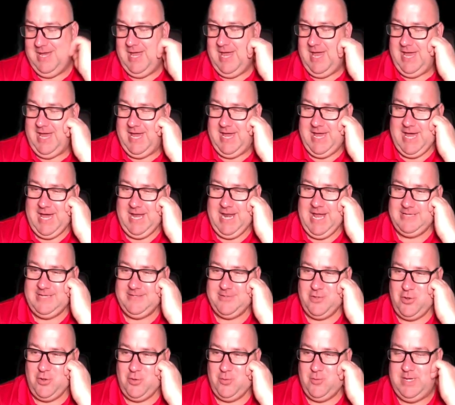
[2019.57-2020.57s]
And as
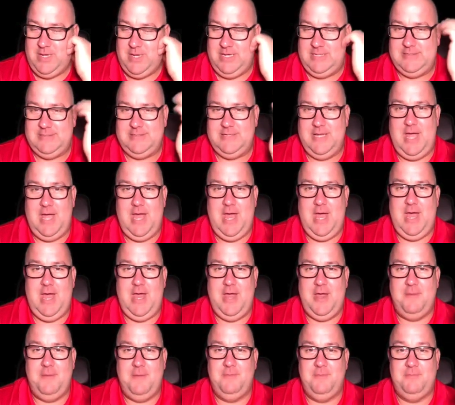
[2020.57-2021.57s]
always,
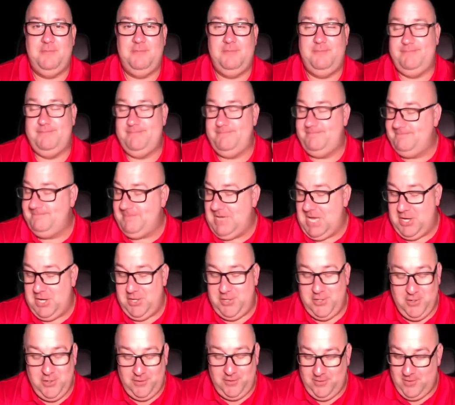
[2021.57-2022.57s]

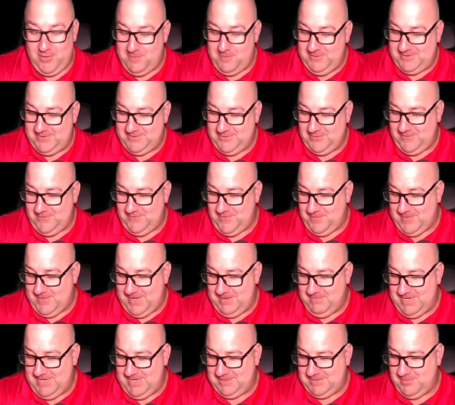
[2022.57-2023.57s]
another episode of the
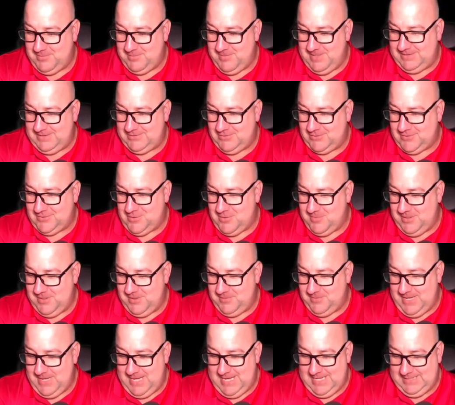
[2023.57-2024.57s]
Mind Management Mentors coming
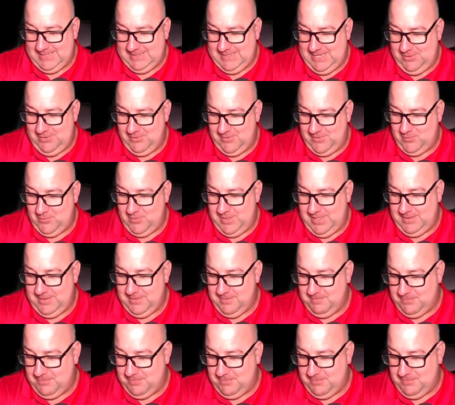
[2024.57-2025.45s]
up later in the week.